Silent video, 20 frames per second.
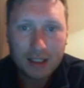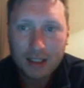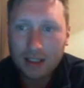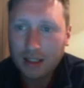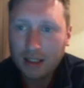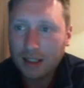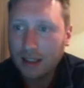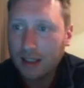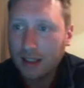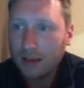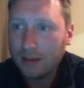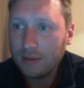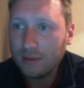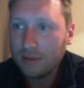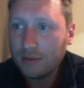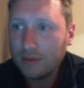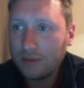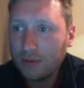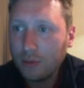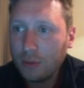Um,
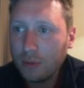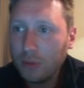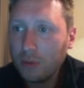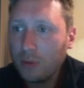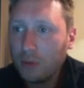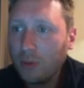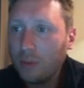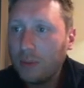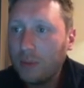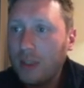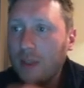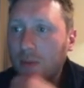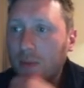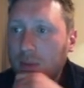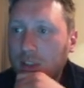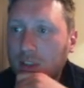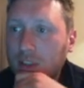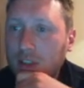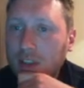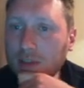4.1 million we
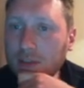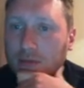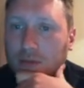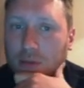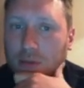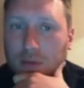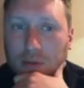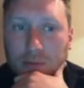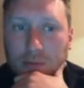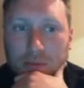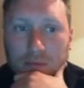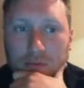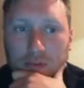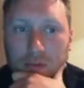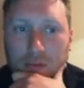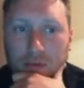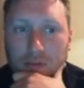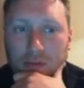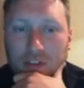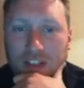signed him for
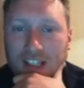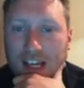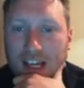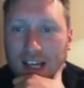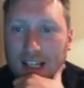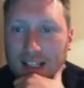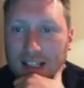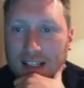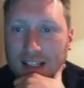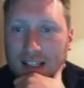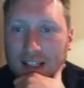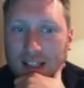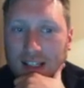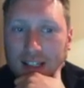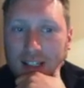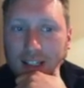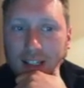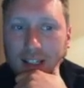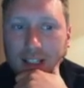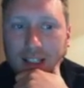from Vitesse.
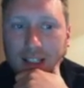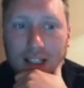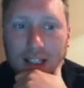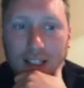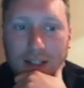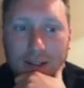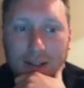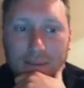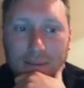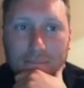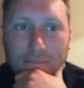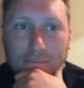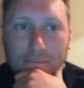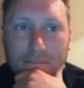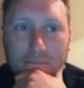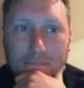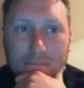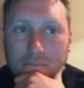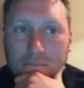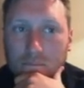Um,
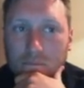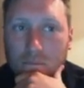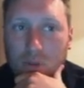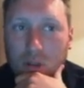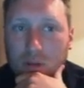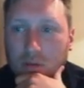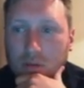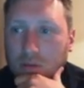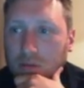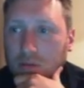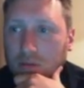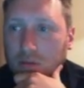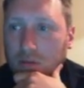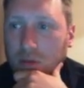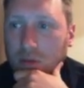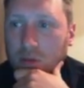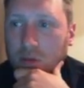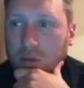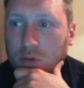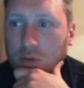
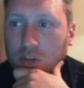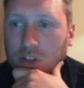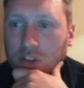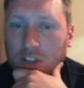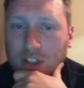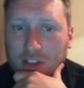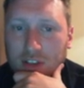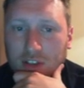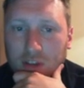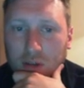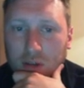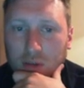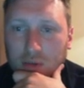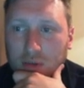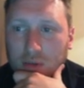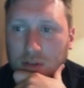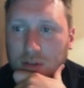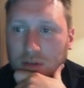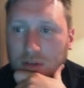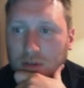only scoring six
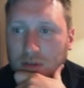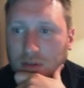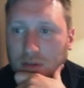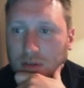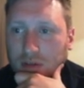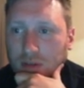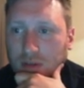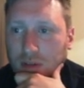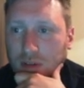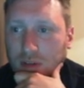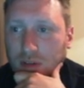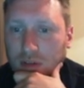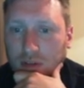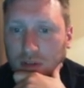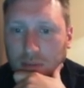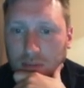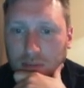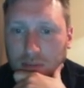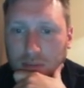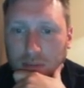goals,
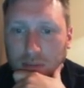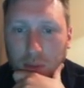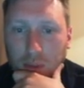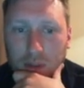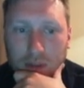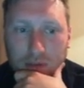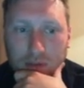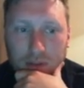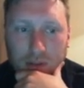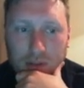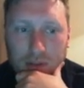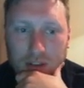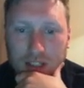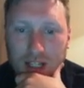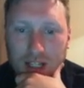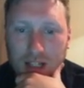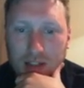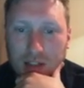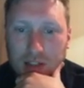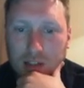but when you've got
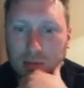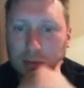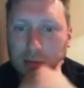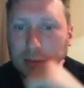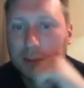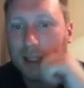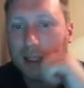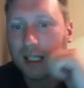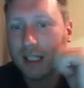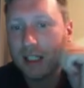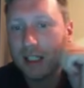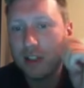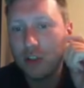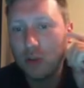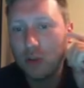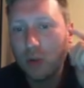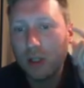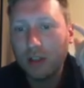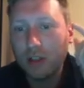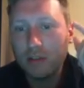Dan Derman banging in
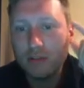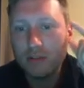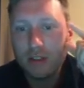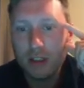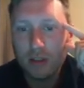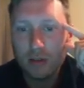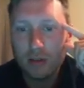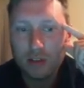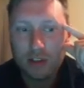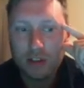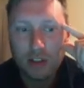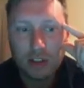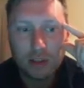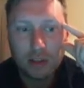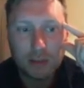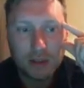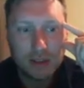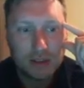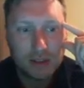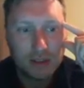12 alongside
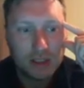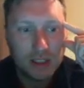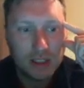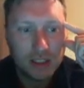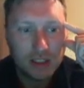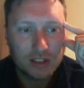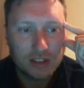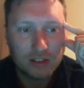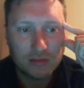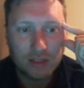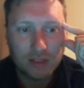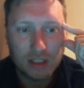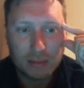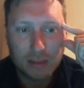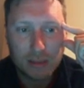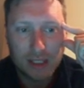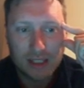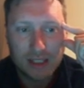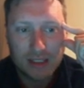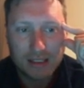him, it doesn't really
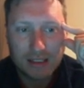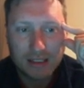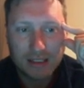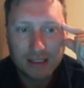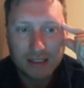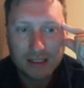matter.